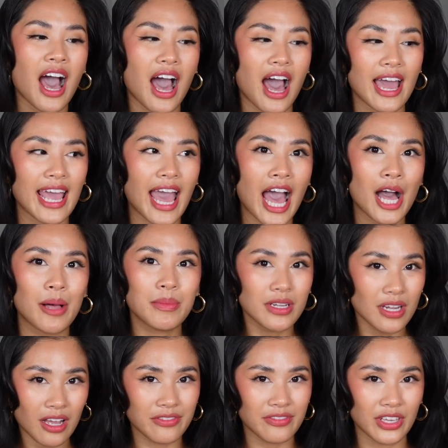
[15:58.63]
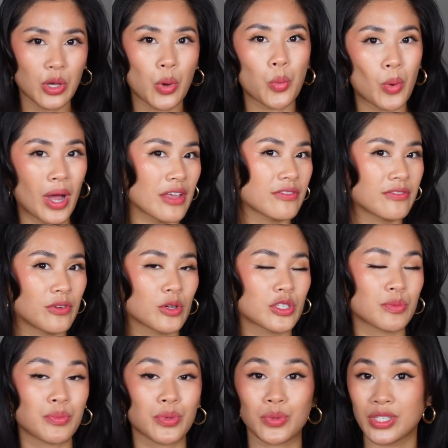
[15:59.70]
I am loving White
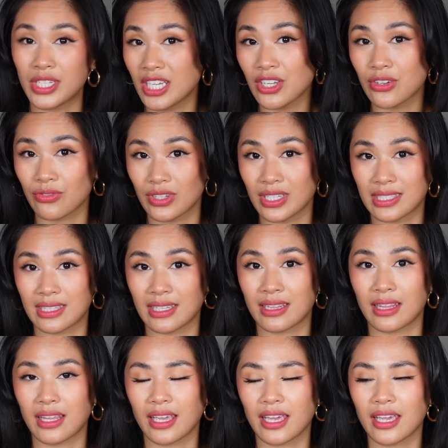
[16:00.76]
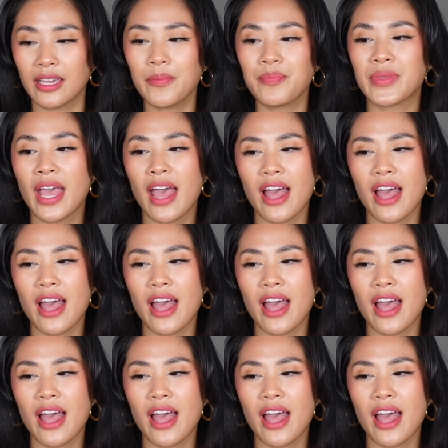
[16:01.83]
Fox Boutique recently.